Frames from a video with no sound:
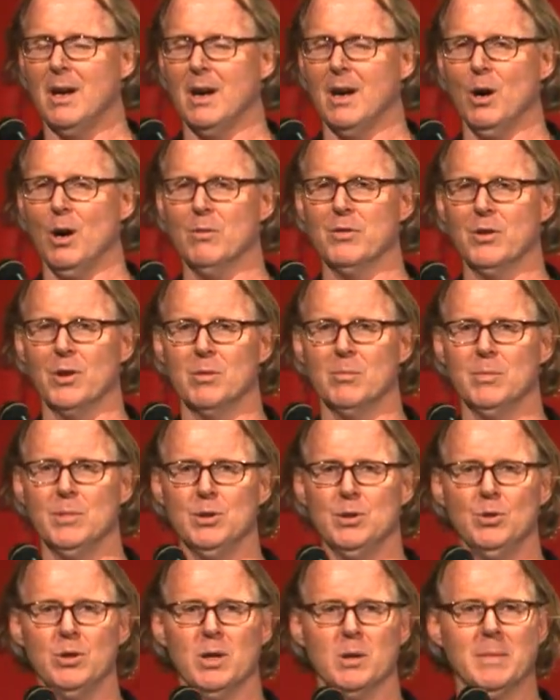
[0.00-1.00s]
over the
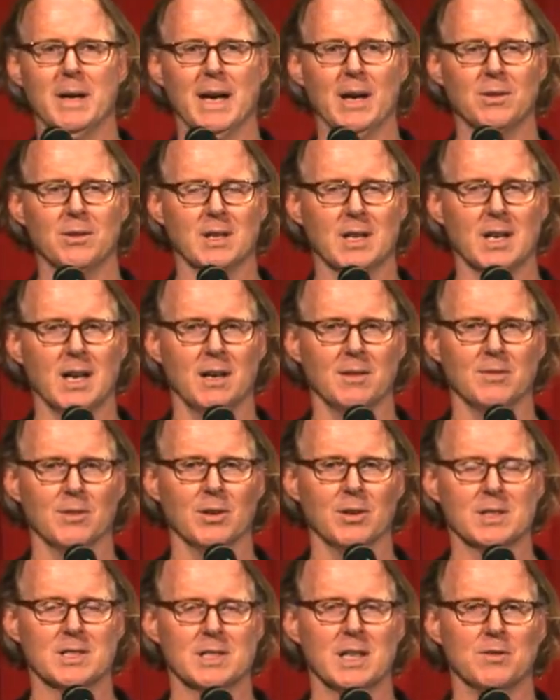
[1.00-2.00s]
moon about the cover.
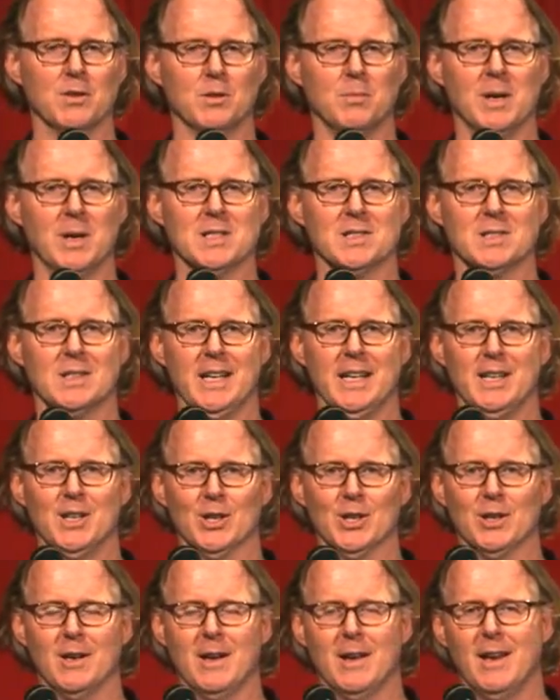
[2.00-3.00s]
And several months
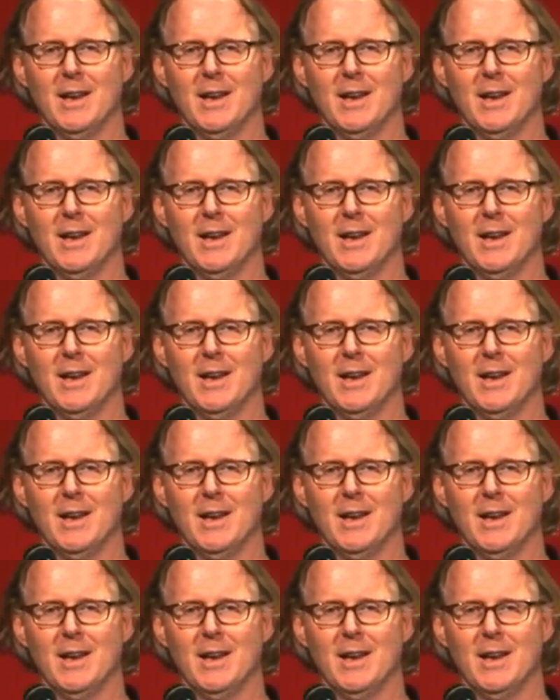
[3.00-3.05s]
later,